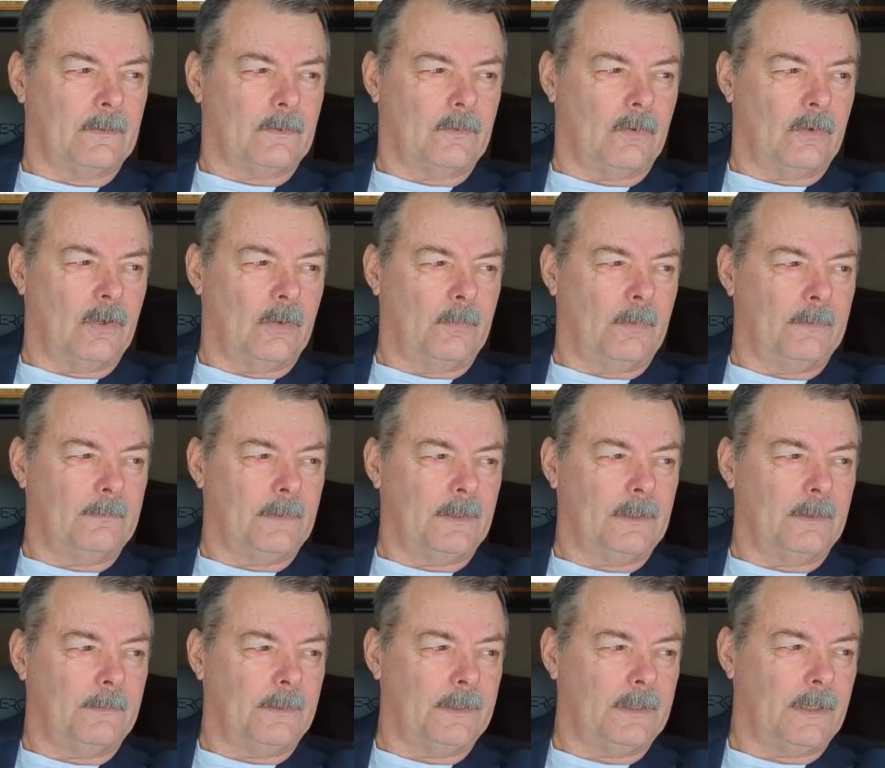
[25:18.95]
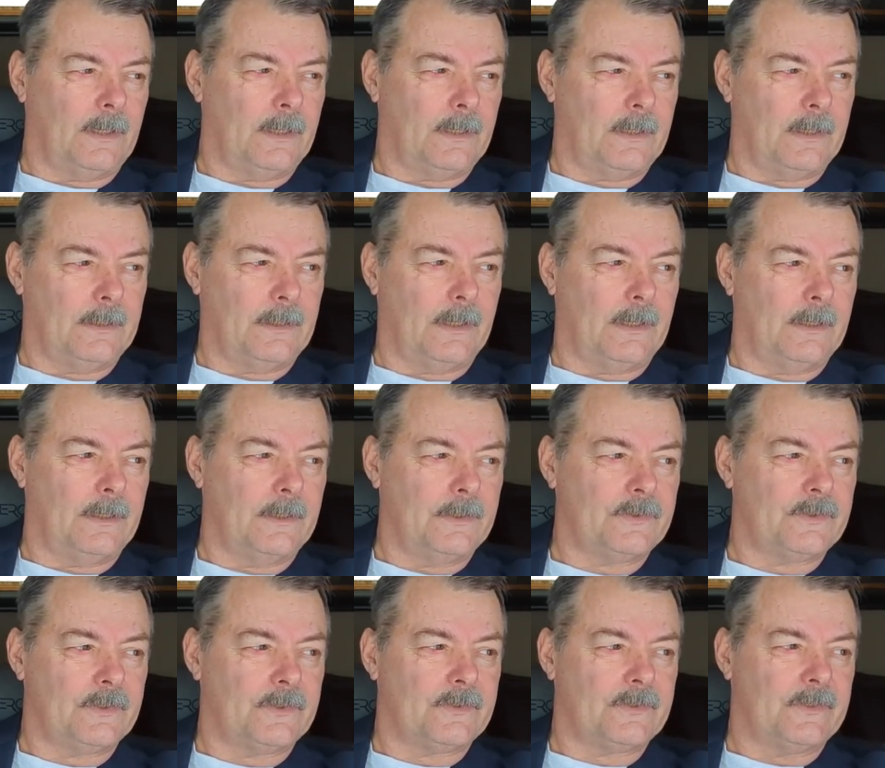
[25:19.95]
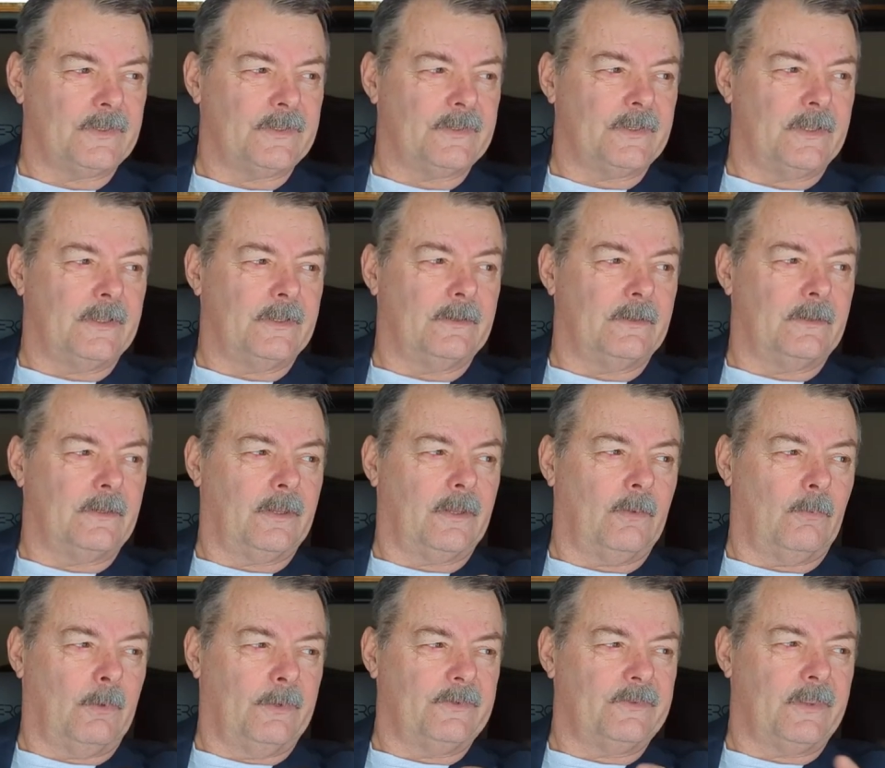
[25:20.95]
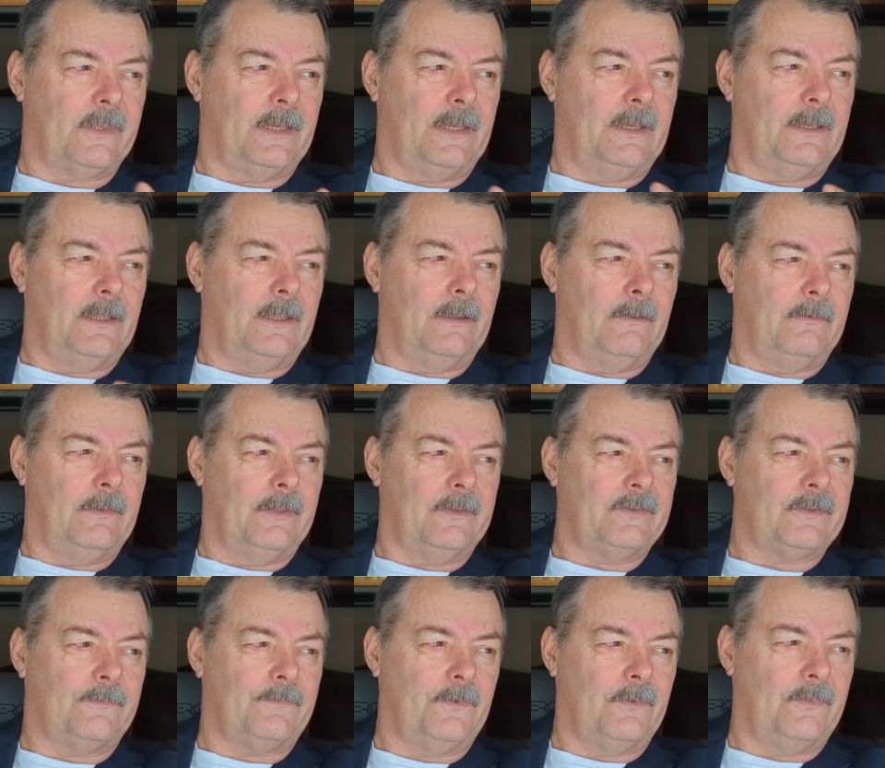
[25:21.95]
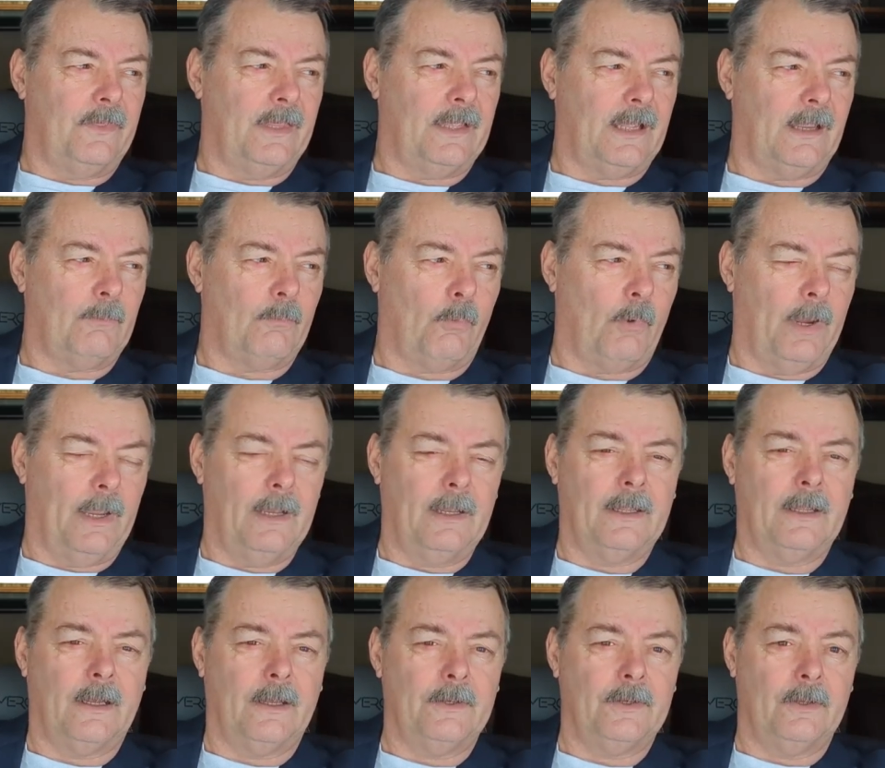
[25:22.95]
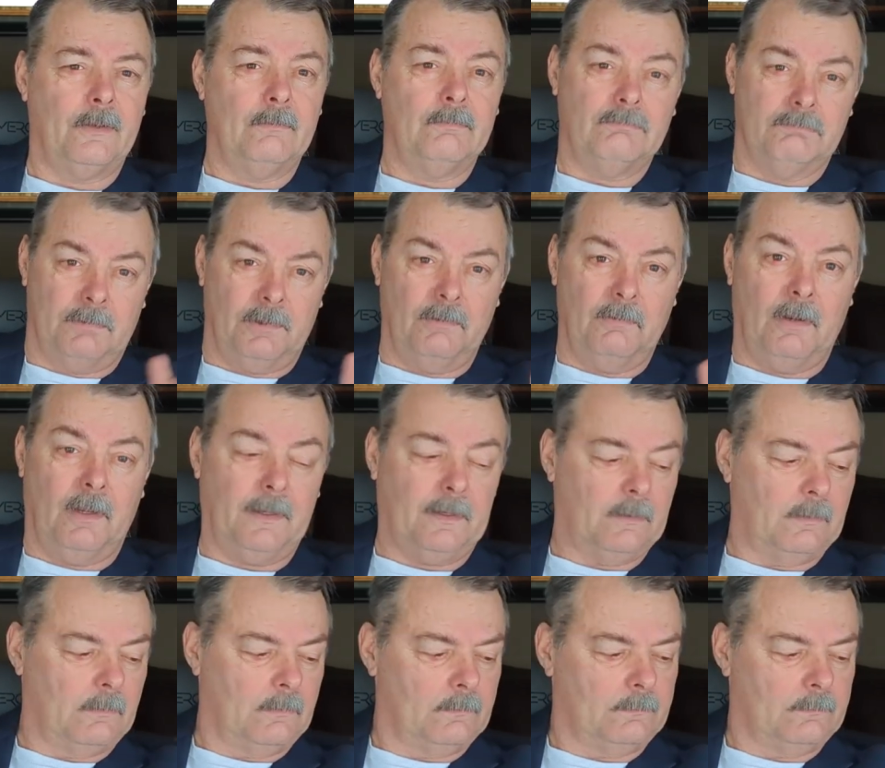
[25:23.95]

And, and to the ones that need to hear this, if you think I'm railing on you, you're right.